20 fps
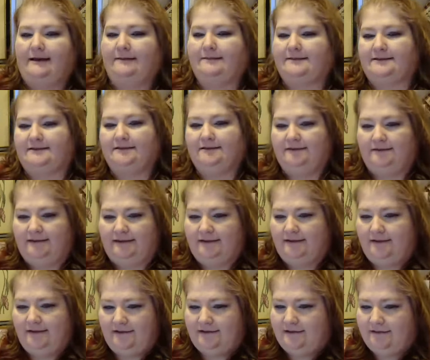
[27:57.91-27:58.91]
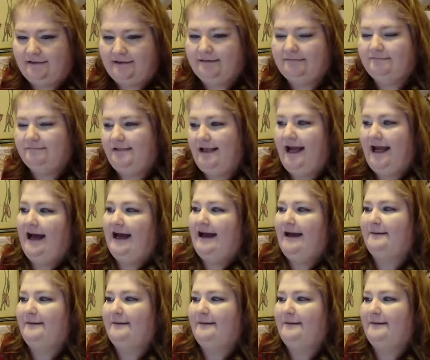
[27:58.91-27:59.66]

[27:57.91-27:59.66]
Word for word: absolutely you could do it. Yeah,